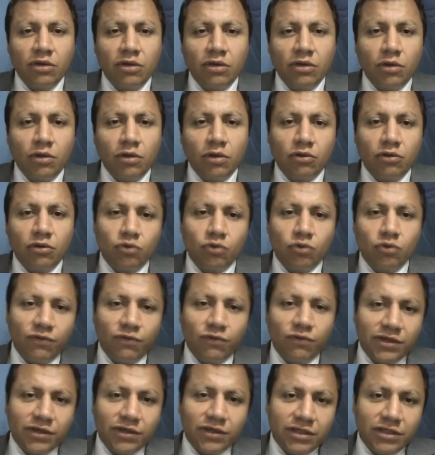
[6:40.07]
We are going to
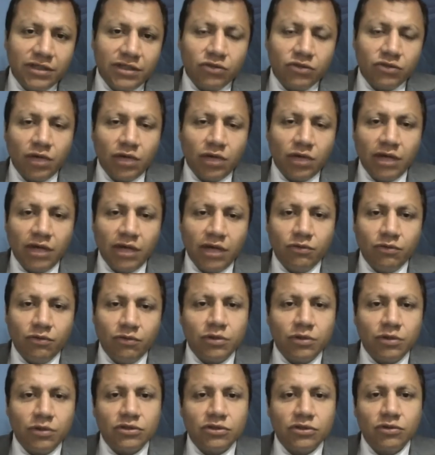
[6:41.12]
offer a 6 or an 8
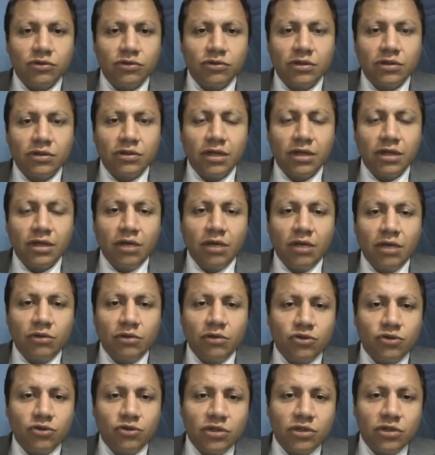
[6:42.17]
when
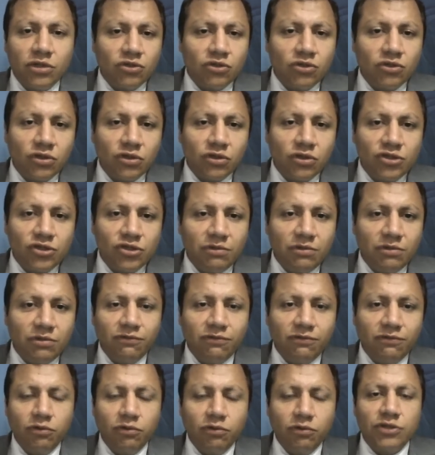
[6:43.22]
the student is not
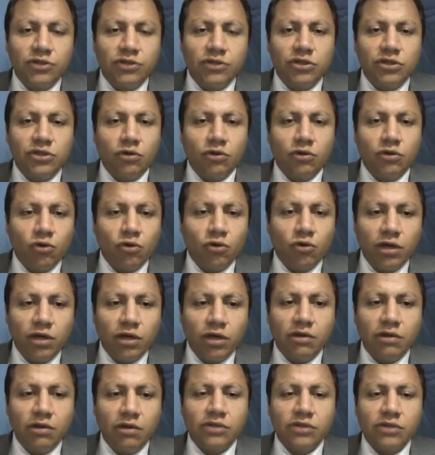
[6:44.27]
achieving fluency or
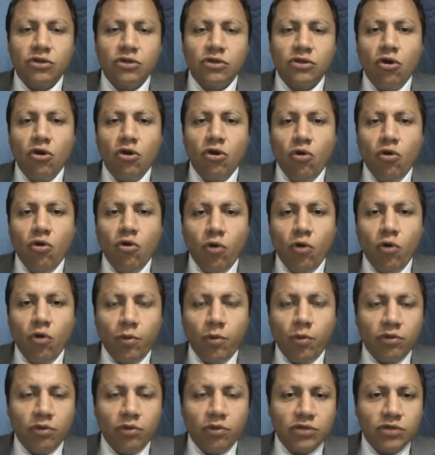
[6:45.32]
coherence or
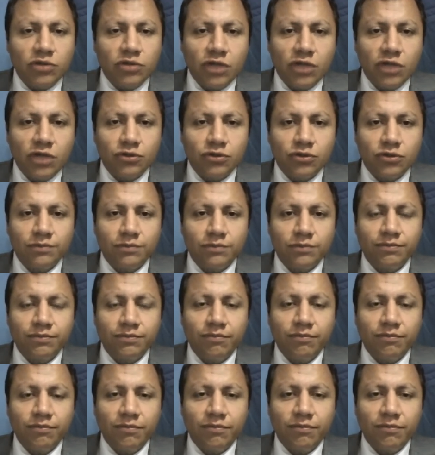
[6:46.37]
pronunciation.
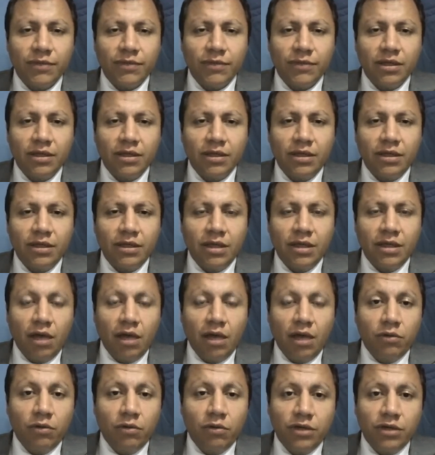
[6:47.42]

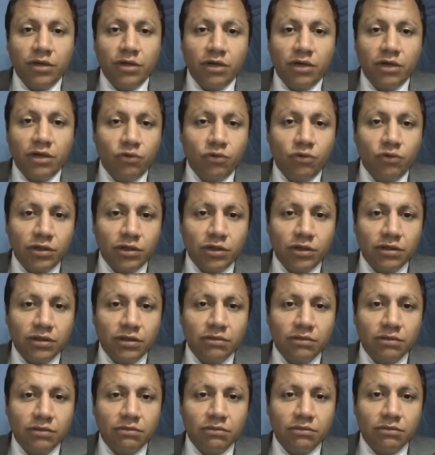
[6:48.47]
And when they are doing
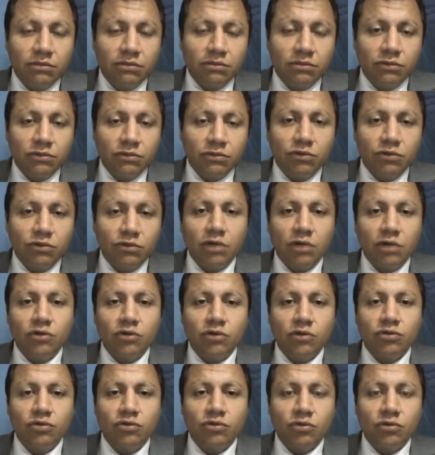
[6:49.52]
it, you are
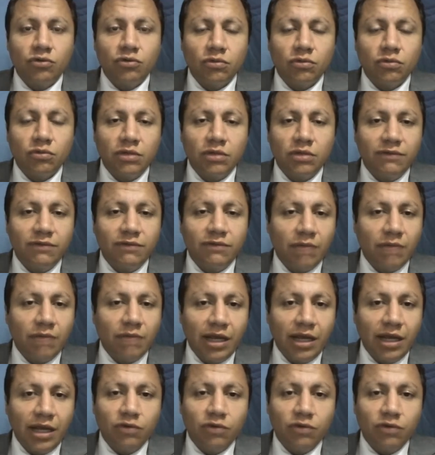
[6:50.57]
going to give them
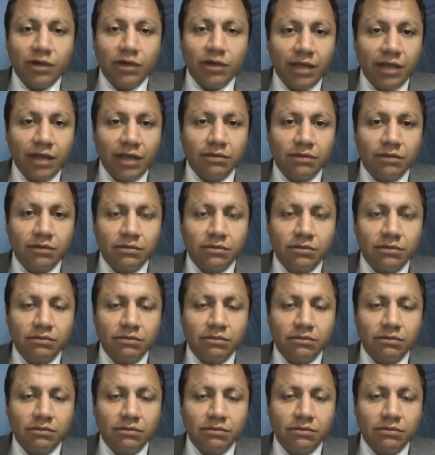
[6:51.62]
an 8 or a 10.